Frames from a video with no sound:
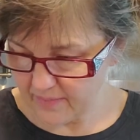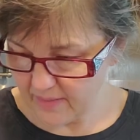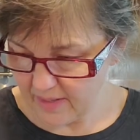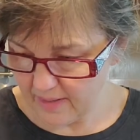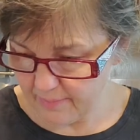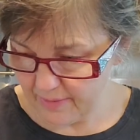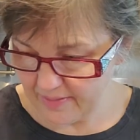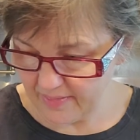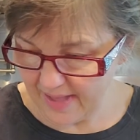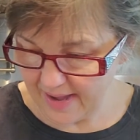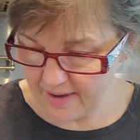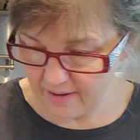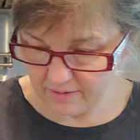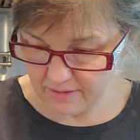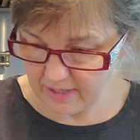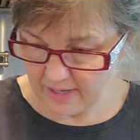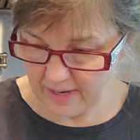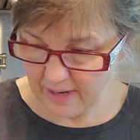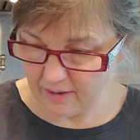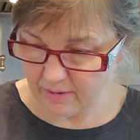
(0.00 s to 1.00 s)
I mean, they're,
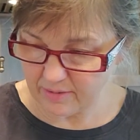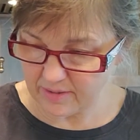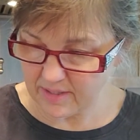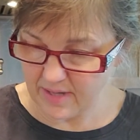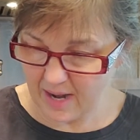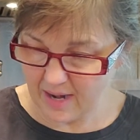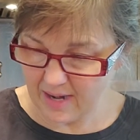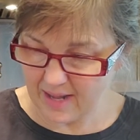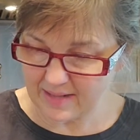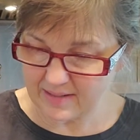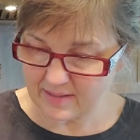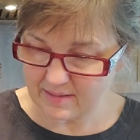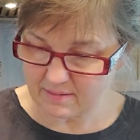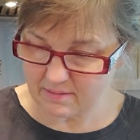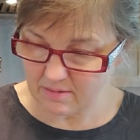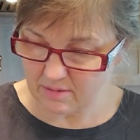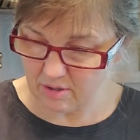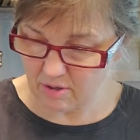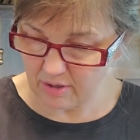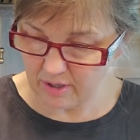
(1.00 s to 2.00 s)
you know, it's not like
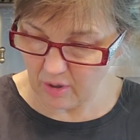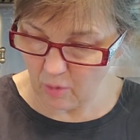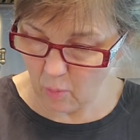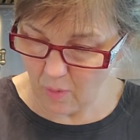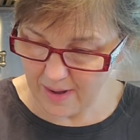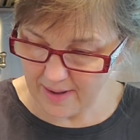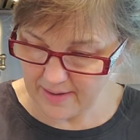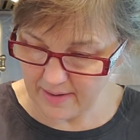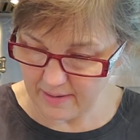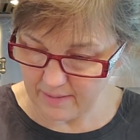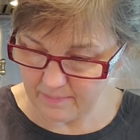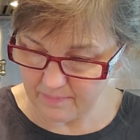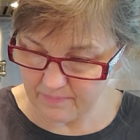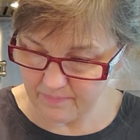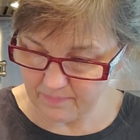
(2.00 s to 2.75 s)
you're going to wind up